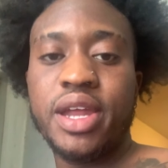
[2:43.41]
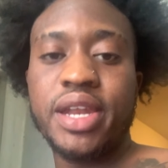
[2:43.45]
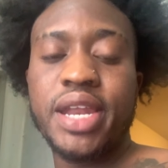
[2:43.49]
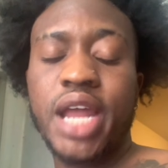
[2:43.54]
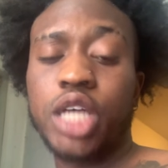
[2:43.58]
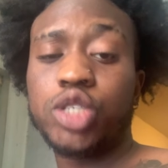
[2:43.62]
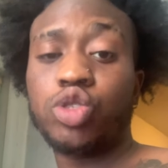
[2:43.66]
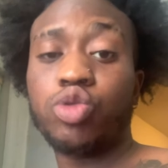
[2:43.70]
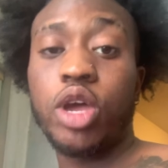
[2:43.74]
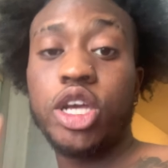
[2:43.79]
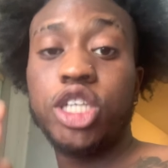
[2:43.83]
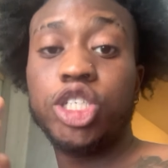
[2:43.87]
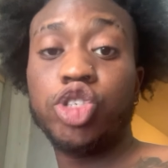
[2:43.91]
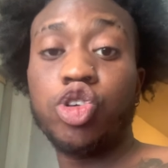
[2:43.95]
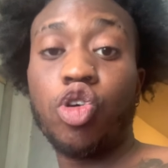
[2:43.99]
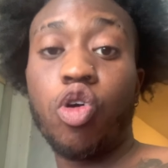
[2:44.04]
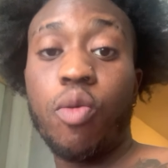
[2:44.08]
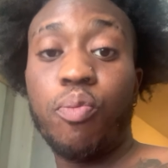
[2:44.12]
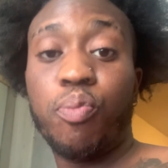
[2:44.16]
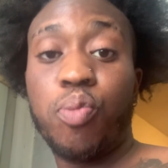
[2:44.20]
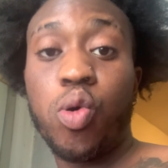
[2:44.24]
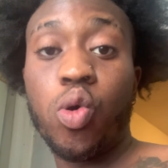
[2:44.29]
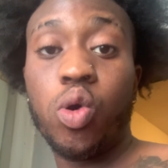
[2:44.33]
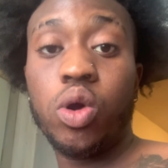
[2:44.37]
That's why
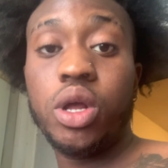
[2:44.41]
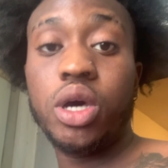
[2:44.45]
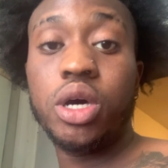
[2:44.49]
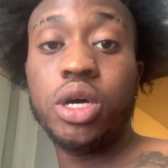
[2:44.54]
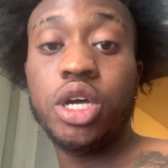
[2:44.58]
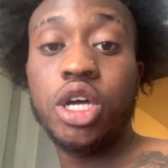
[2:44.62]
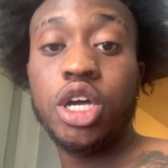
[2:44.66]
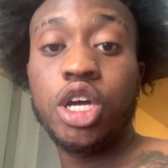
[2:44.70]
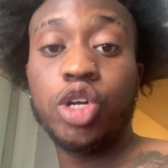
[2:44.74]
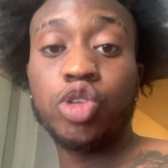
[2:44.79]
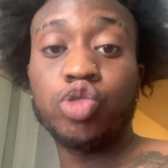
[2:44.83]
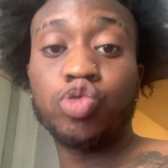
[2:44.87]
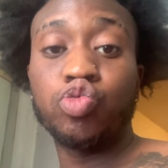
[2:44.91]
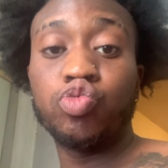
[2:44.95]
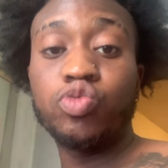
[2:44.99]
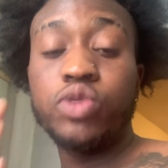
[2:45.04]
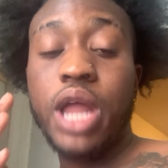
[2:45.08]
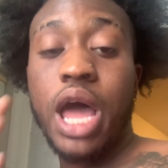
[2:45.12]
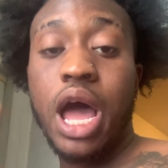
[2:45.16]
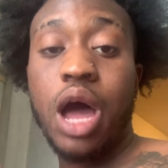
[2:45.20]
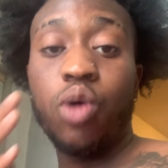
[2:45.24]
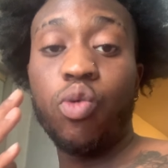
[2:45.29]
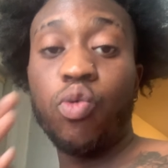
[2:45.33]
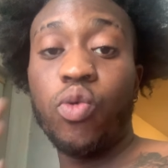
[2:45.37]
Shawn Porter do
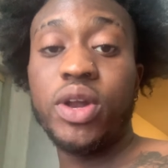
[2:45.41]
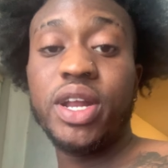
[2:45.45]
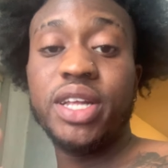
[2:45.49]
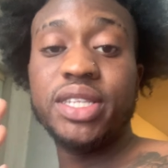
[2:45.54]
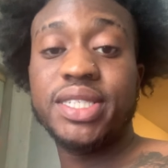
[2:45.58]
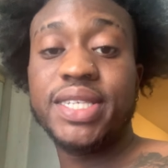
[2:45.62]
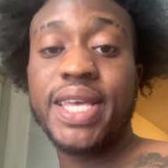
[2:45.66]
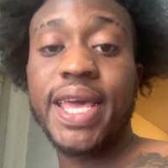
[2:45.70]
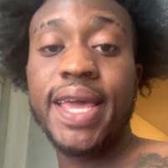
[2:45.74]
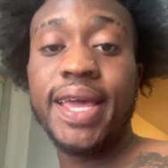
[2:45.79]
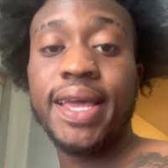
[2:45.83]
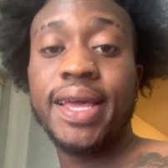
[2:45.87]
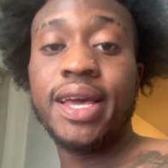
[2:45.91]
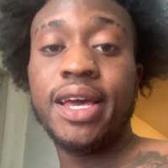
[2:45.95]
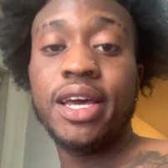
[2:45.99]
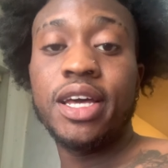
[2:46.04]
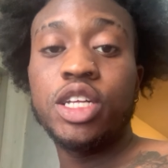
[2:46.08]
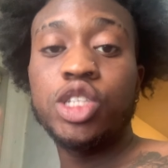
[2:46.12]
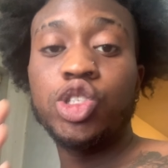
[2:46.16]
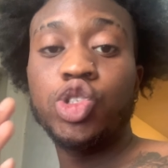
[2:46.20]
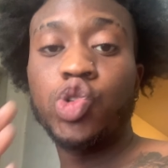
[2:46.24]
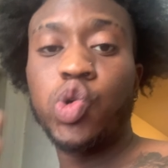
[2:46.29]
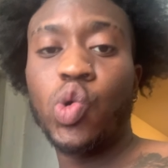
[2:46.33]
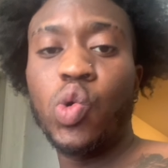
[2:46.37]
not want to take
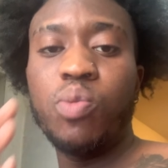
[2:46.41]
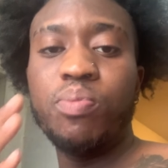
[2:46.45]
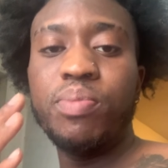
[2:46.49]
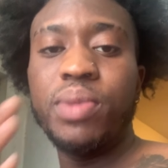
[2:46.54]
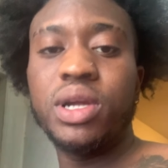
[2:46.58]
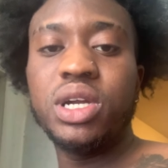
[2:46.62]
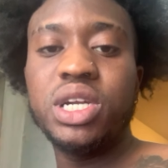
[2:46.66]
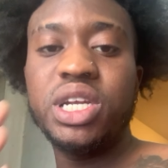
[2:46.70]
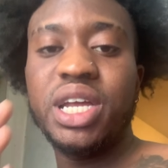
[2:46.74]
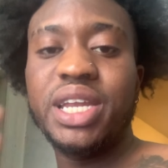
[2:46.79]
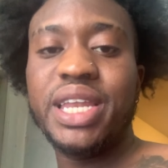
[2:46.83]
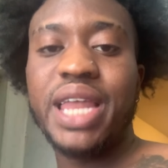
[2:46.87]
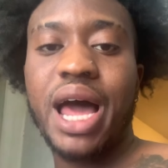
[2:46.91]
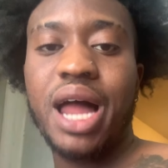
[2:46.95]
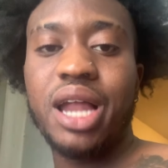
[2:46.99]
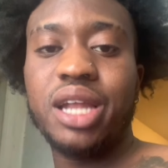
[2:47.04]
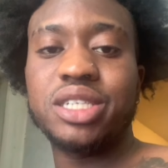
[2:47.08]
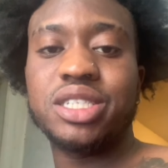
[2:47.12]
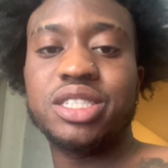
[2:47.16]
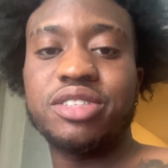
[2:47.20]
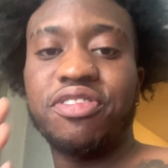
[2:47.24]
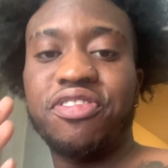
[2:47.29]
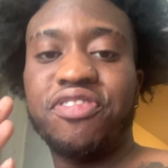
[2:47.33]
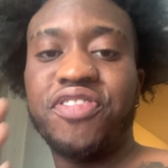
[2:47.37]
two million
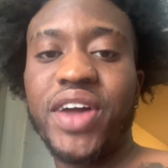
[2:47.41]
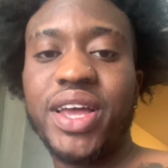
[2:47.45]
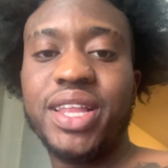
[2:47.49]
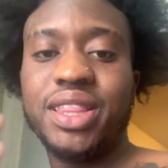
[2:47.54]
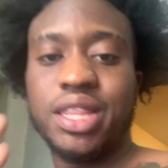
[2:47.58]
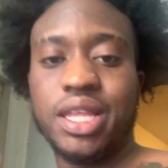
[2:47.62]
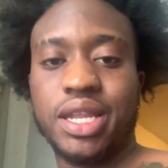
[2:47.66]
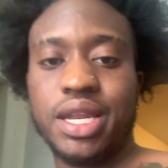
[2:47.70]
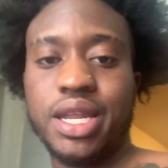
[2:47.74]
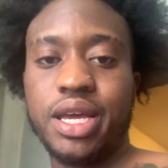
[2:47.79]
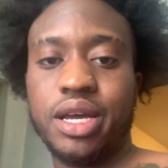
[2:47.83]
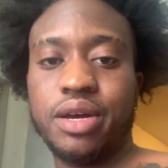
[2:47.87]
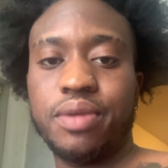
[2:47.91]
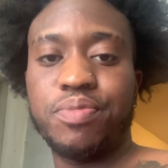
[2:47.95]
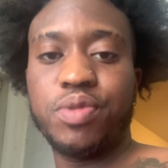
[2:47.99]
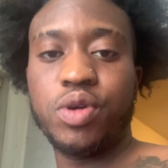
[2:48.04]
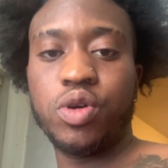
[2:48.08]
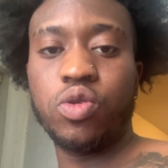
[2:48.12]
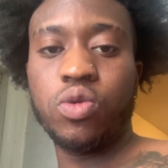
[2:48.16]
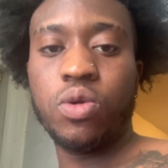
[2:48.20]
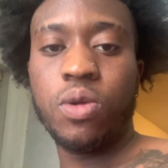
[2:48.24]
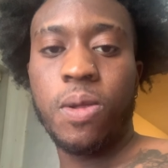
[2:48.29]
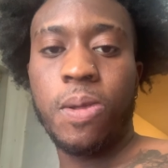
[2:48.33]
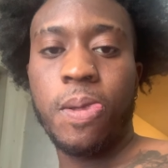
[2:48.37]
dollars to fight the nigga,
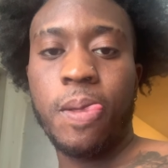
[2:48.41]
bro.